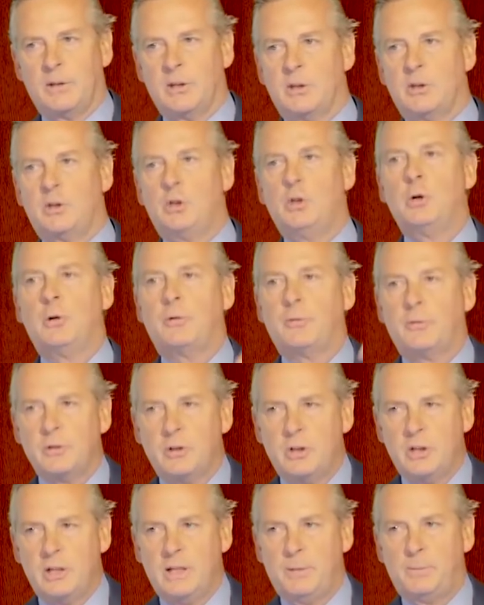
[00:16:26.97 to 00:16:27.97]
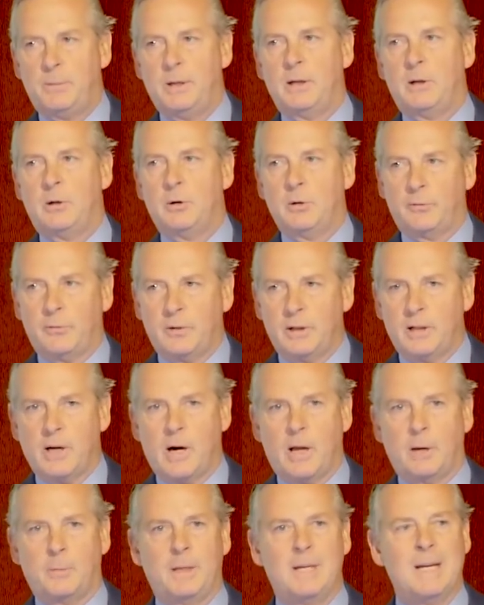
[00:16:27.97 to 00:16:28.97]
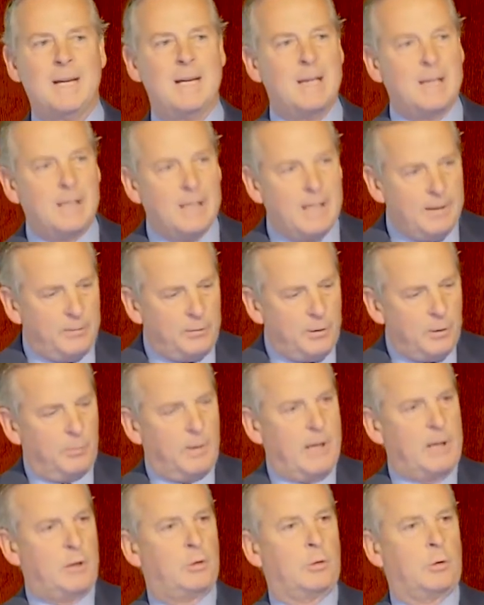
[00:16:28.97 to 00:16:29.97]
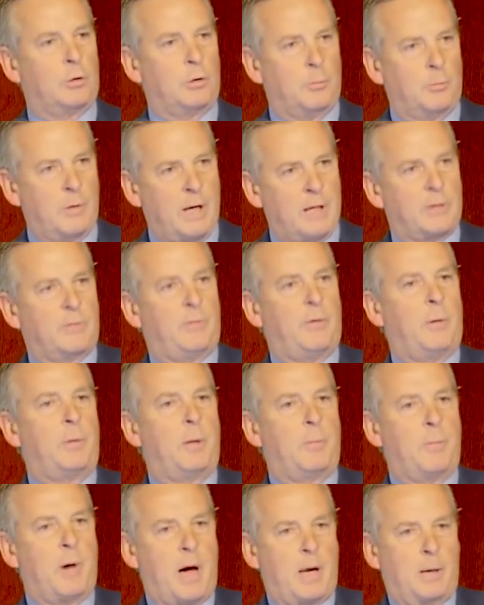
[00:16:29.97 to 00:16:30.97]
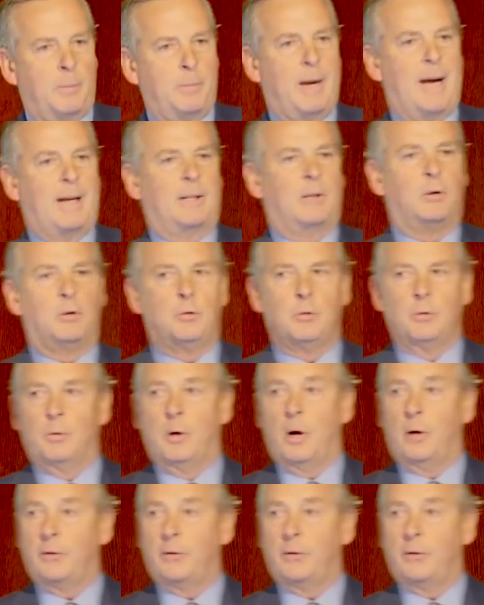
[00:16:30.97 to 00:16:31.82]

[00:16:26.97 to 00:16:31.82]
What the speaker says: It is good for GDP, good for the economy, if you raise short-term rates from the bottom back to two.